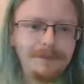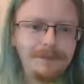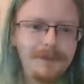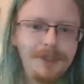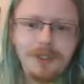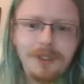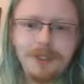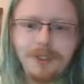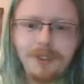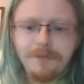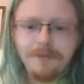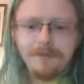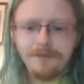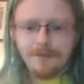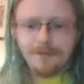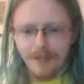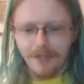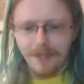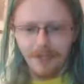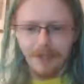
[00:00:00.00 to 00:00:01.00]
Sure.
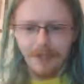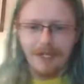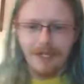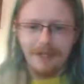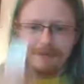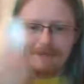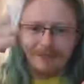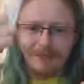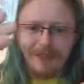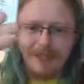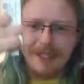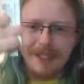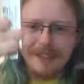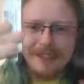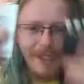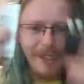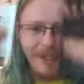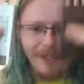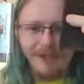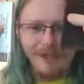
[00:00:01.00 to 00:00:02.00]
Okay.
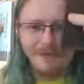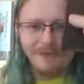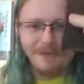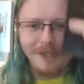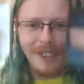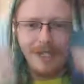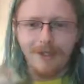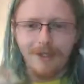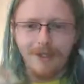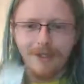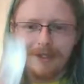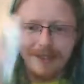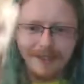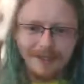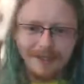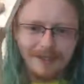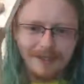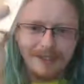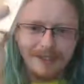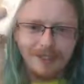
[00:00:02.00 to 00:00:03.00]
SDR Jammer.
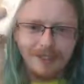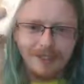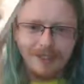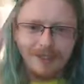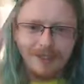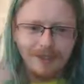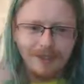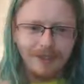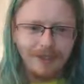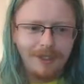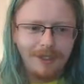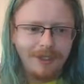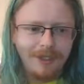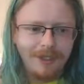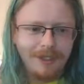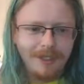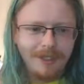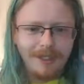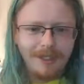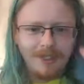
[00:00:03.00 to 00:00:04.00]
This is you.
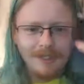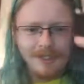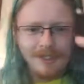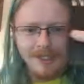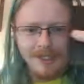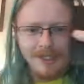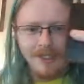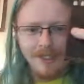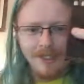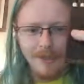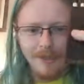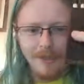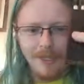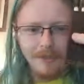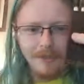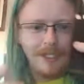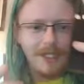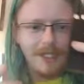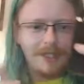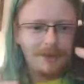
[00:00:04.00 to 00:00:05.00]
This is the
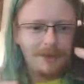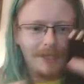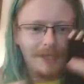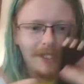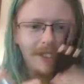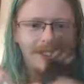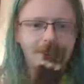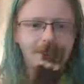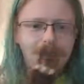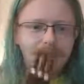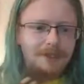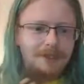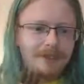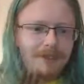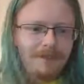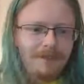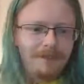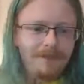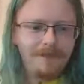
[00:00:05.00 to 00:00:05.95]
website you want to get to.